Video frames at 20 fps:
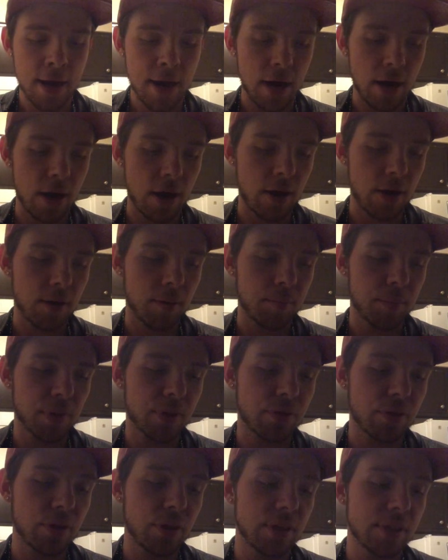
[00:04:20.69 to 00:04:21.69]

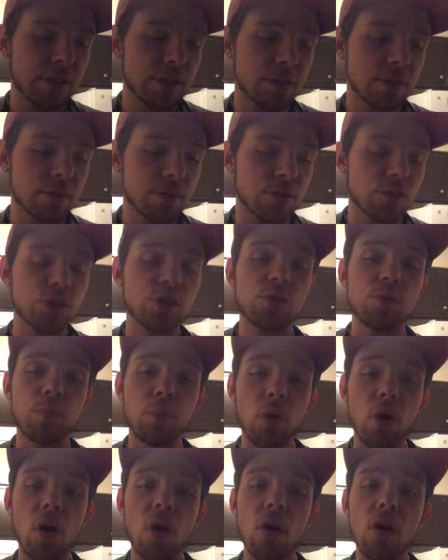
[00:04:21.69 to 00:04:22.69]
But these
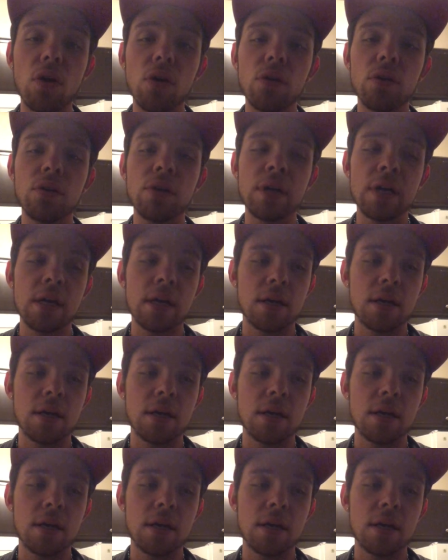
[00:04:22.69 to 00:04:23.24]
small